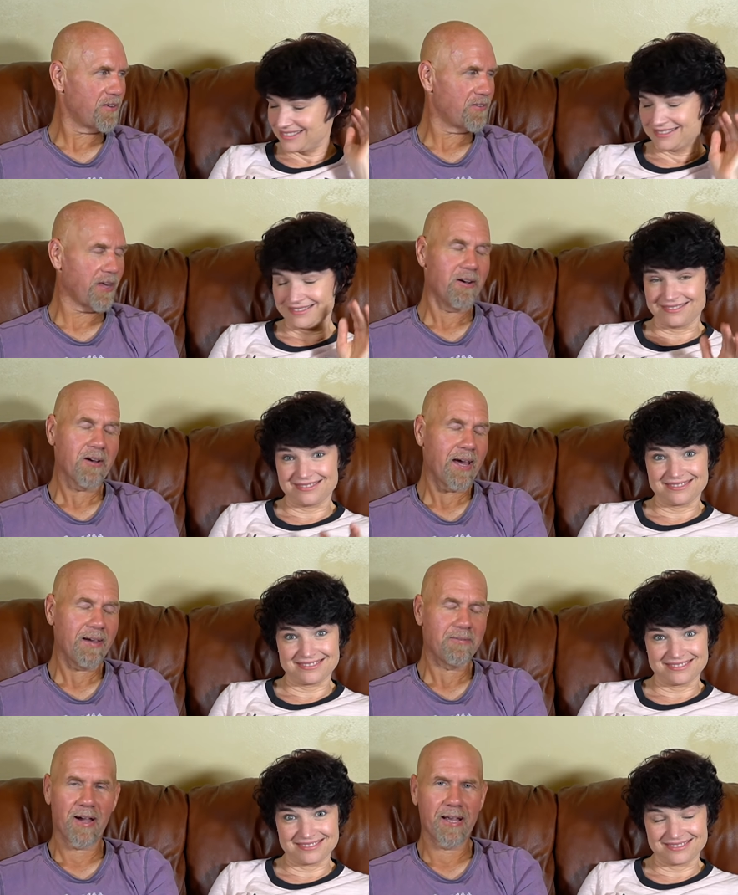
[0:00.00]
Speaker 1: I was like,
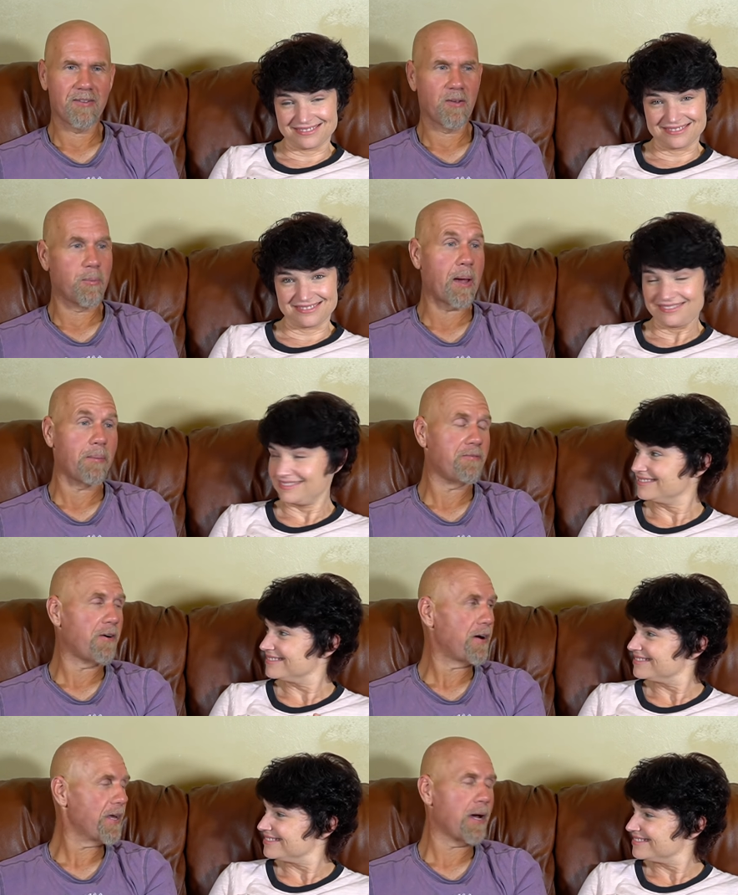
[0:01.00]
okay, fine. So yeah, we
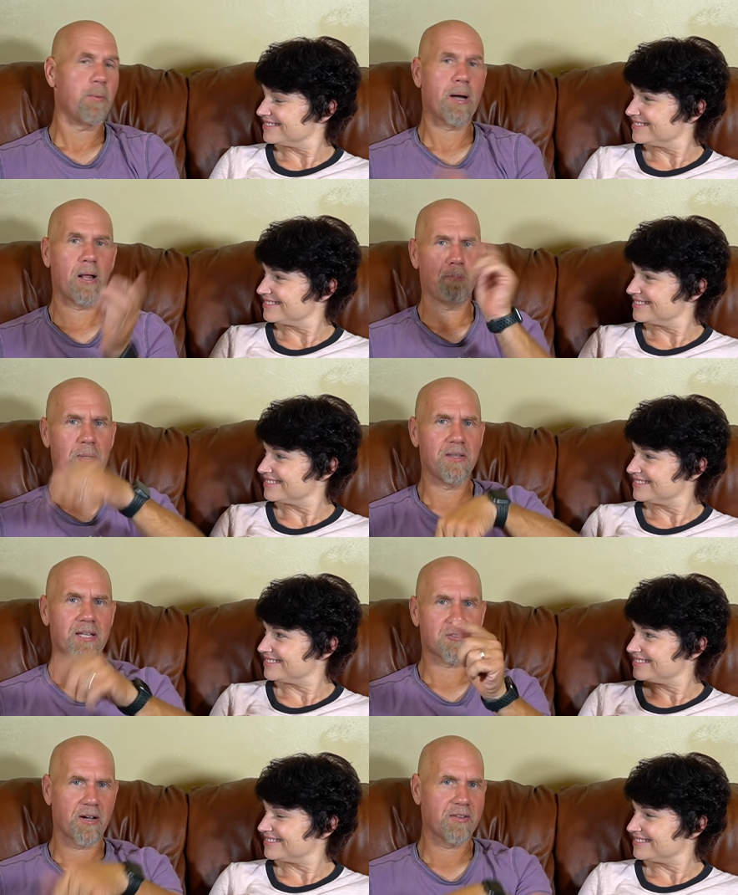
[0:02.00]
finally got one. I'll
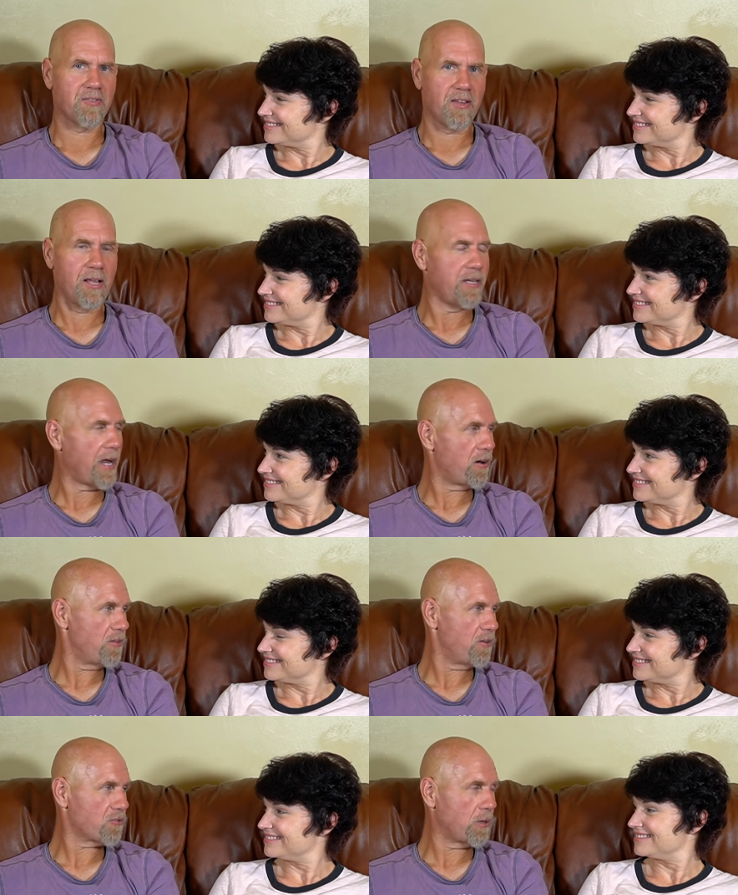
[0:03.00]
put the address
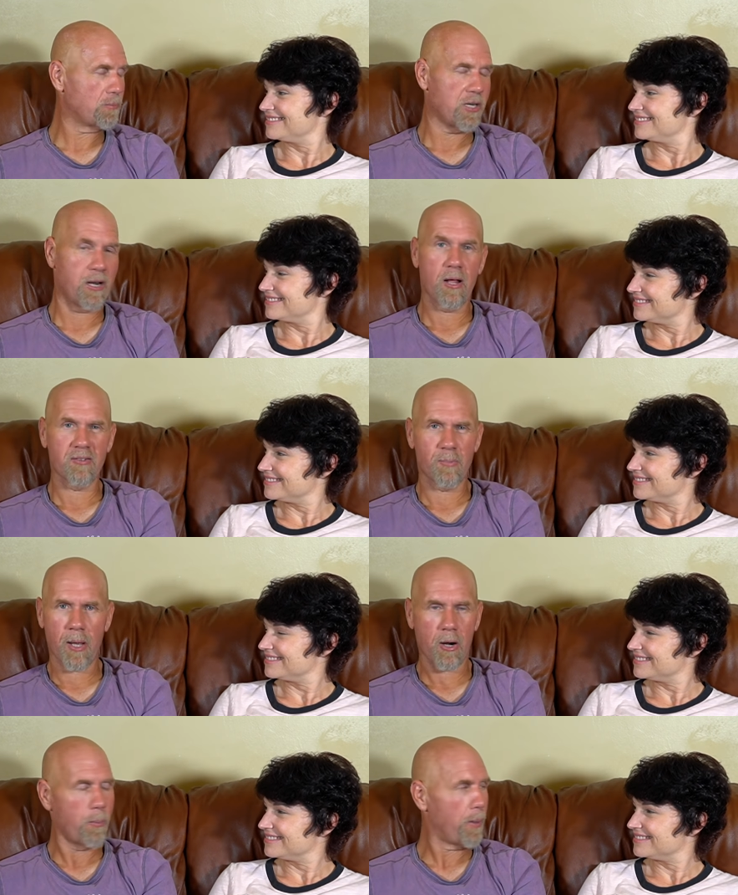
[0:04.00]
down in the description. It'll
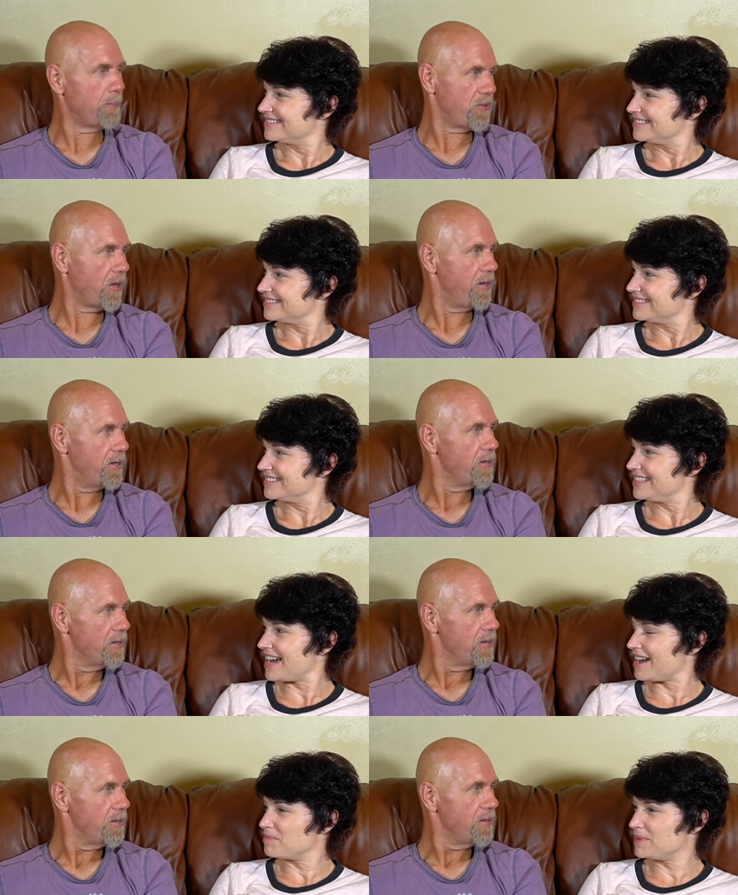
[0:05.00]
also be on our website.
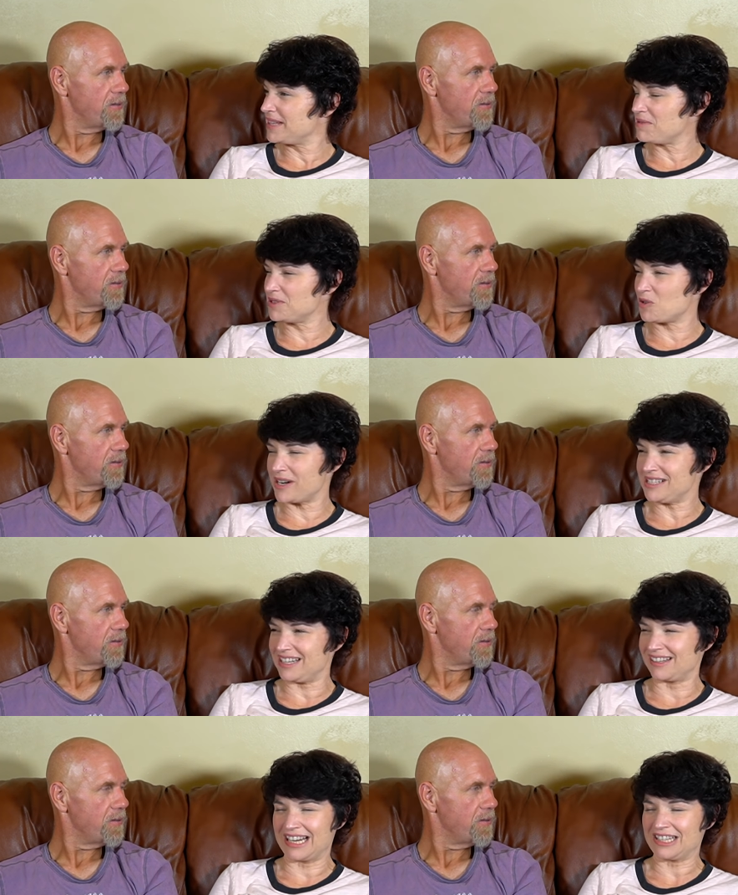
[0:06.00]
Speaker 2: Yeah, but that was
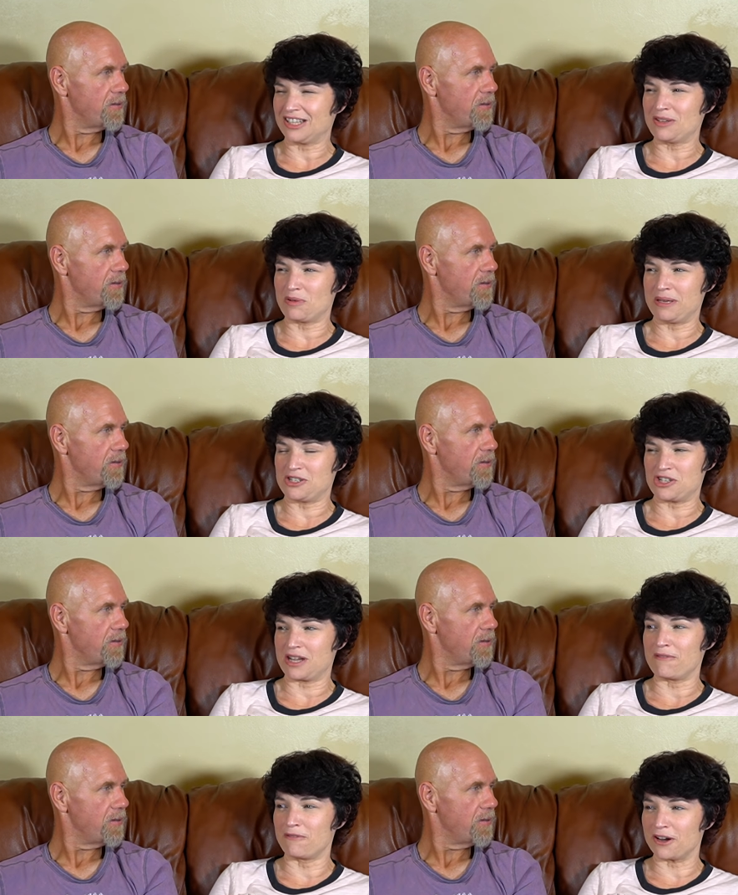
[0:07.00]
crazy. Like I thought that would be
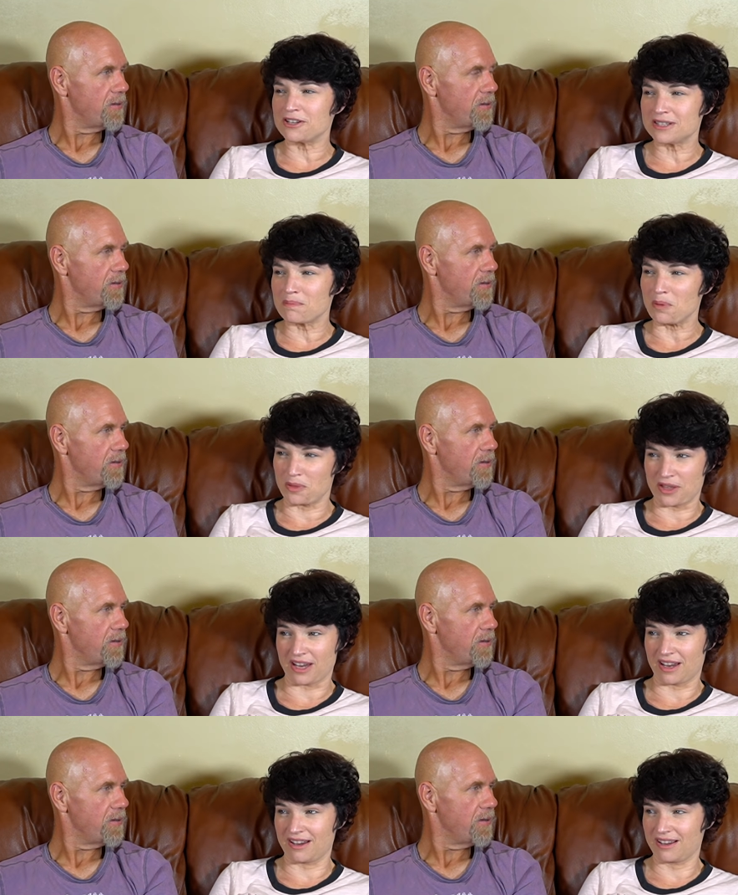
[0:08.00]
just a very simple
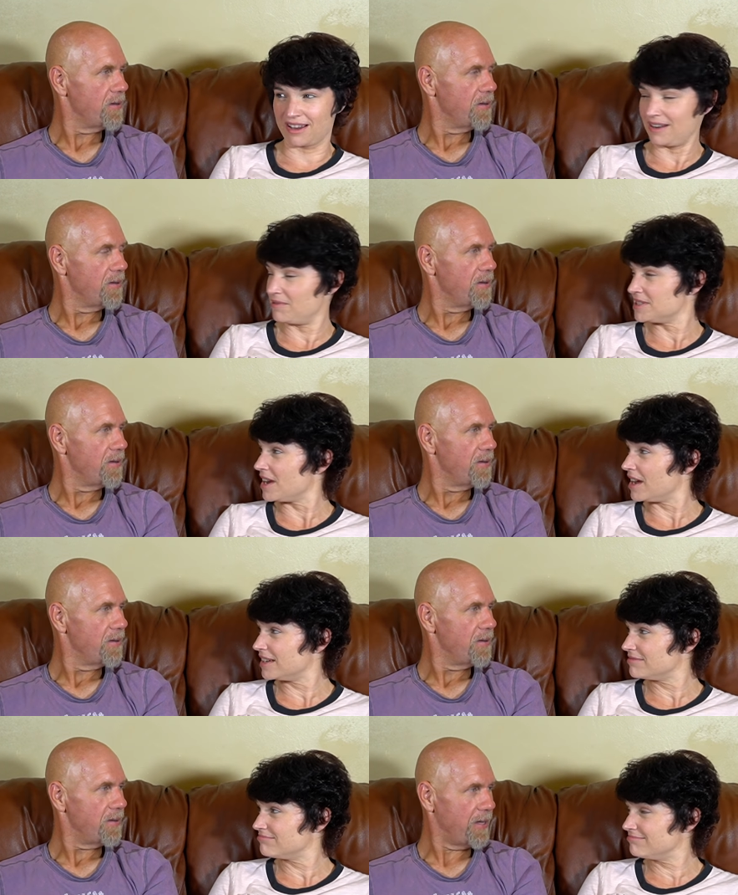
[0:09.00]
thing, and it was
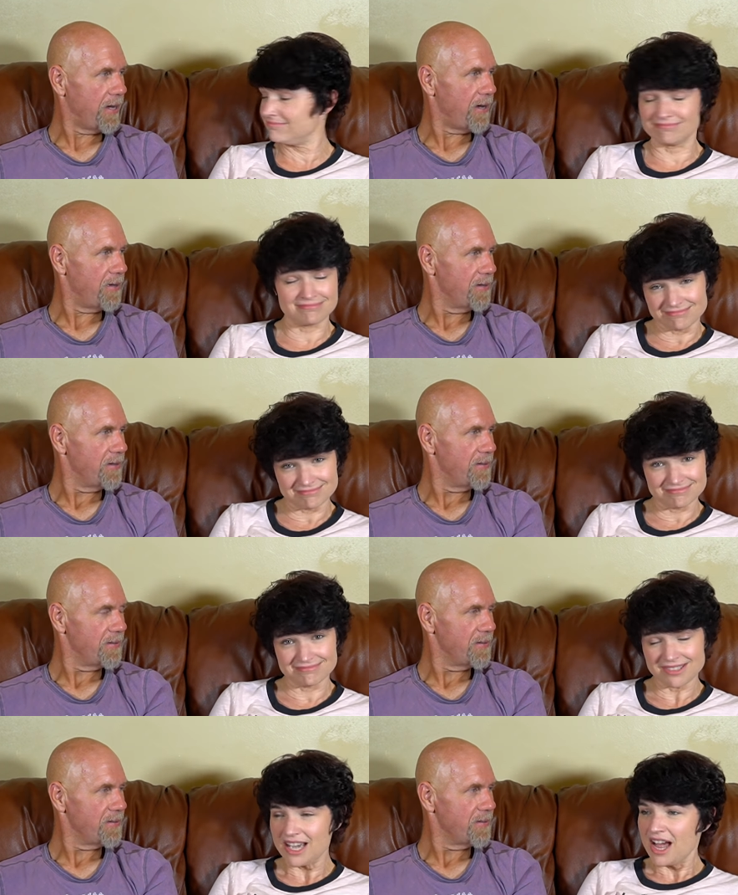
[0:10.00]
not.
Speaker 1: Yeah.
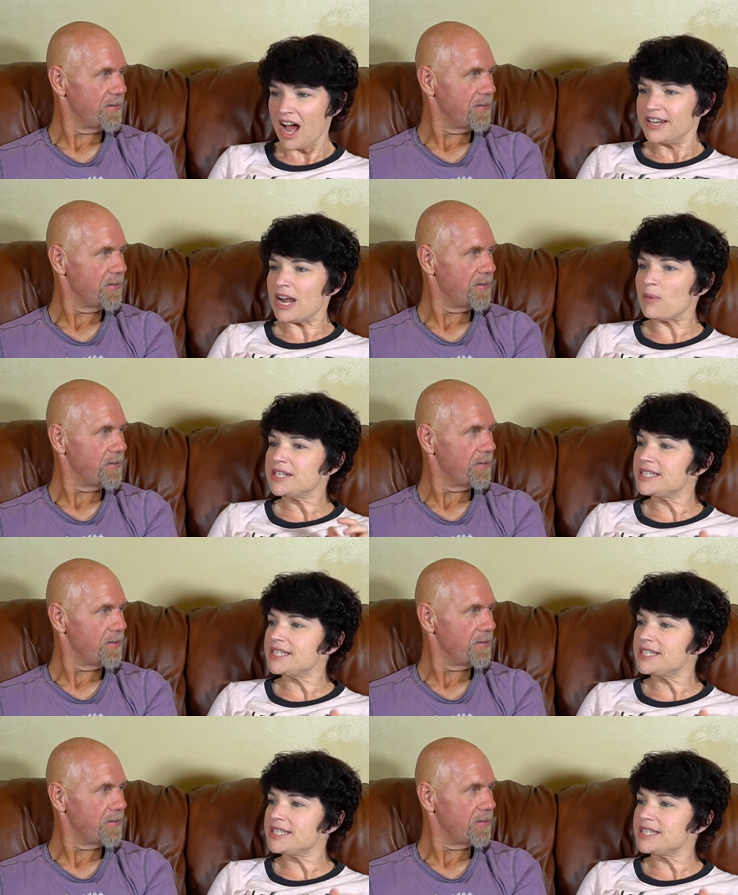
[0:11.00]
Speaker 2: Now we